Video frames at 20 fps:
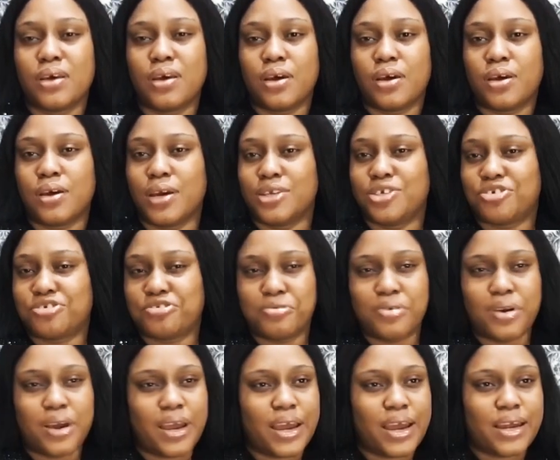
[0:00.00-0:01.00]

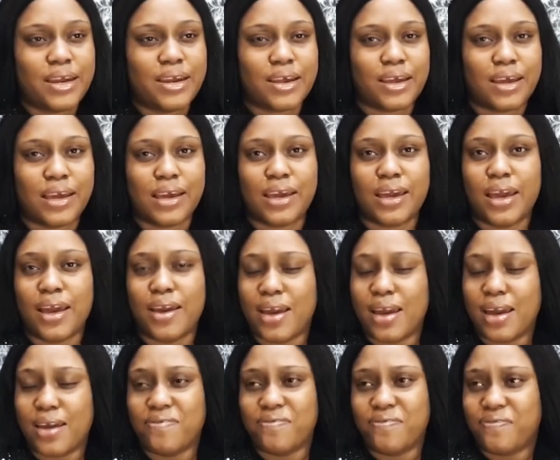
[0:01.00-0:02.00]
hatred,
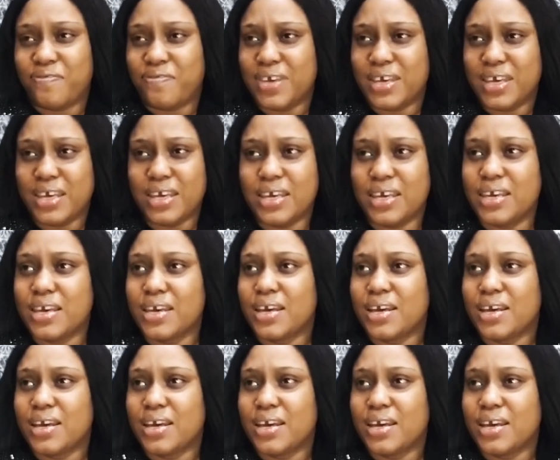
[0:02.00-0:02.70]
envy,